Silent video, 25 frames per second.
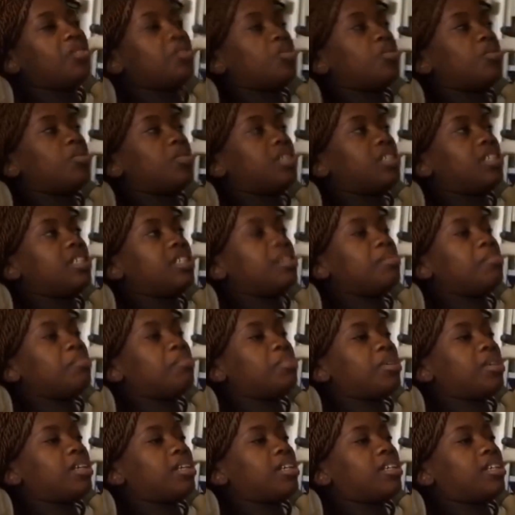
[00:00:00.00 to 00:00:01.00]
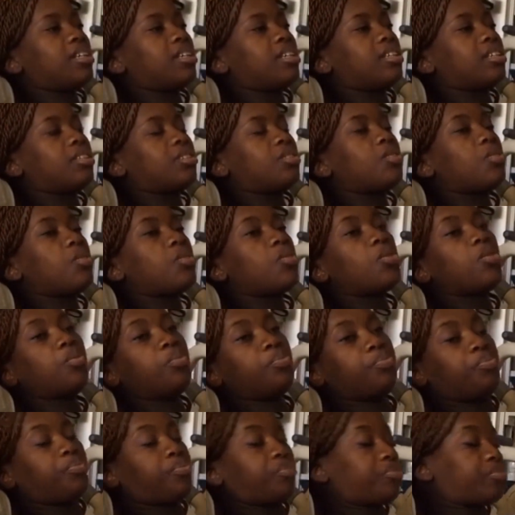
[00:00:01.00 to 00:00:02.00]
No, it didn't break.
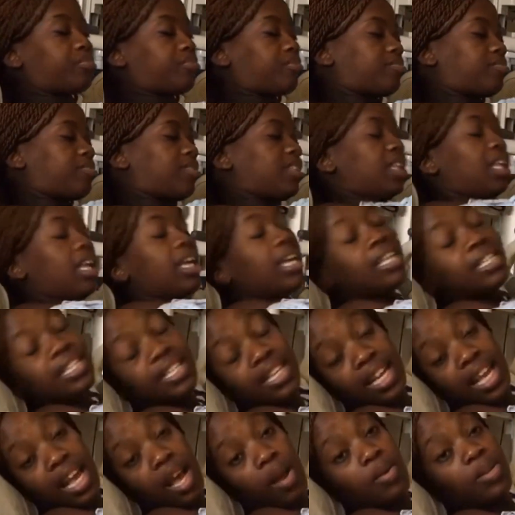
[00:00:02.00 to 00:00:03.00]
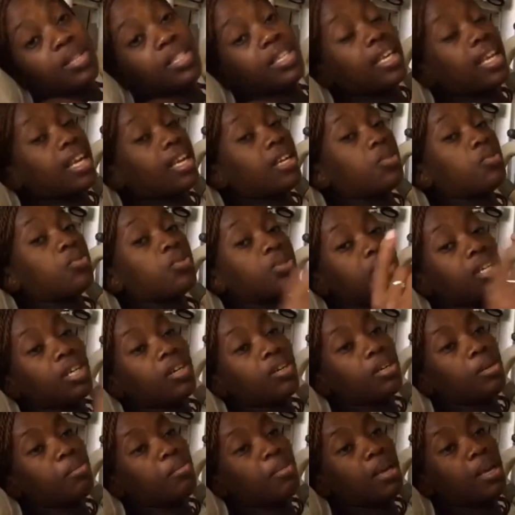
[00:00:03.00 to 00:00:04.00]
So, yesterday I was here to
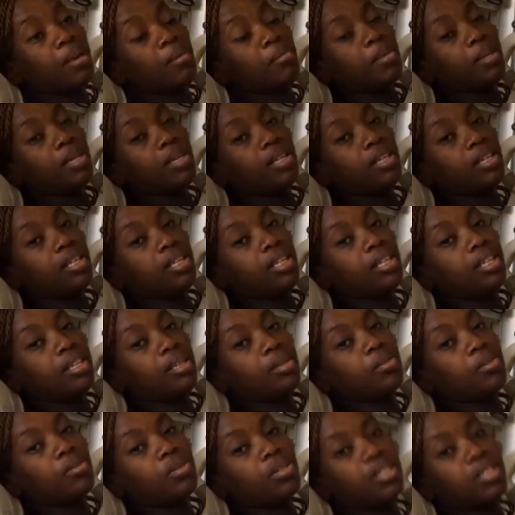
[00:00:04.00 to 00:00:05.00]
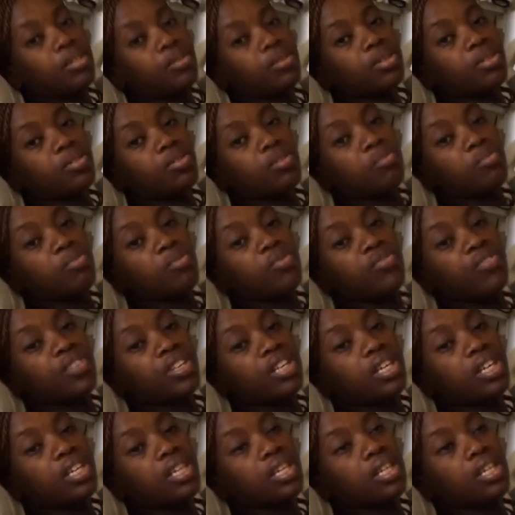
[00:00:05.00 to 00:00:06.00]
check on the baby because he was not
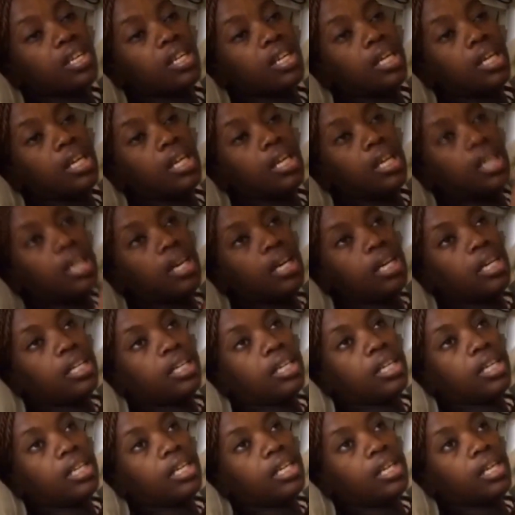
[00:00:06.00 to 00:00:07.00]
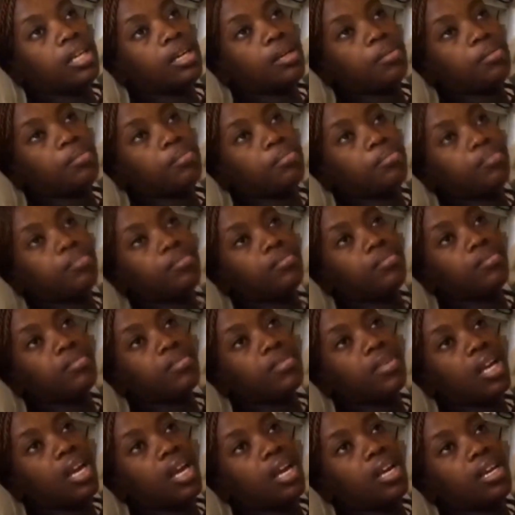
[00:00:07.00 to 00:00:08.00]
moving. And then
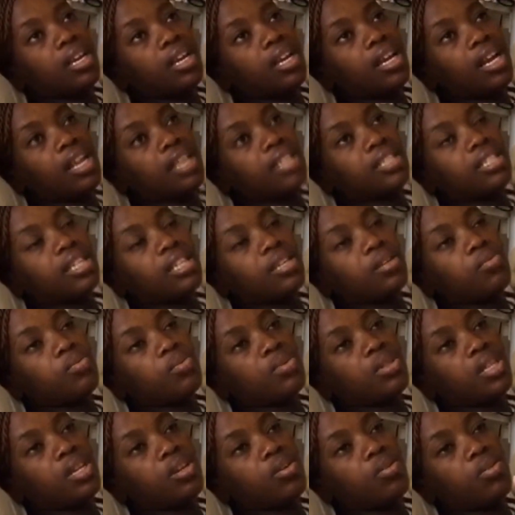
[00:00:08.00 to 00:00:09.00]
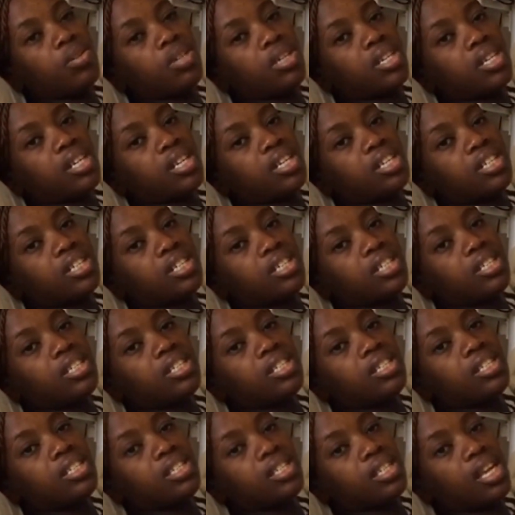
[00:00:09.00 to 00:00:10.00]
I realized that with the
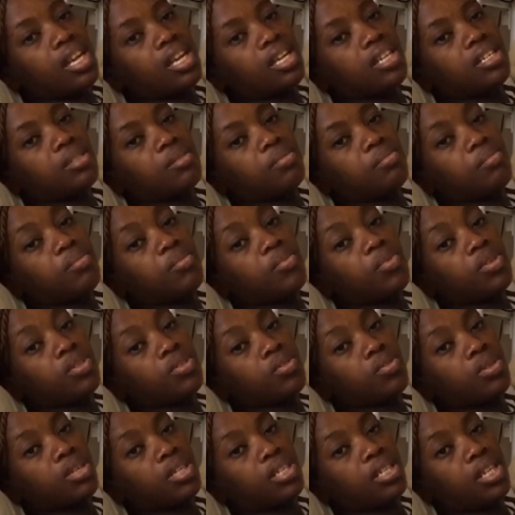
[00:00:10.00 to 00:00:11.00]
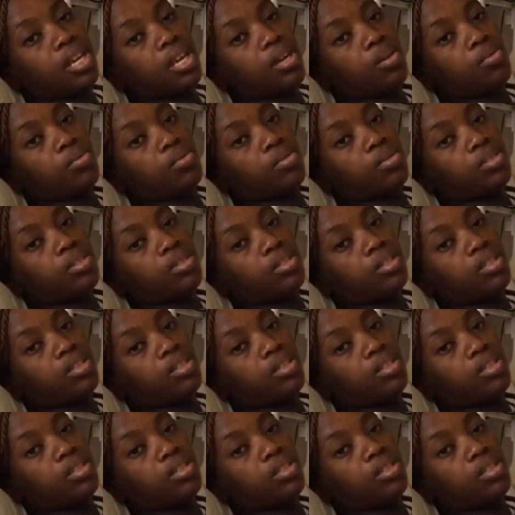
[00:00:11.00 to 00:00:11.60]
contractions, his heart was going down.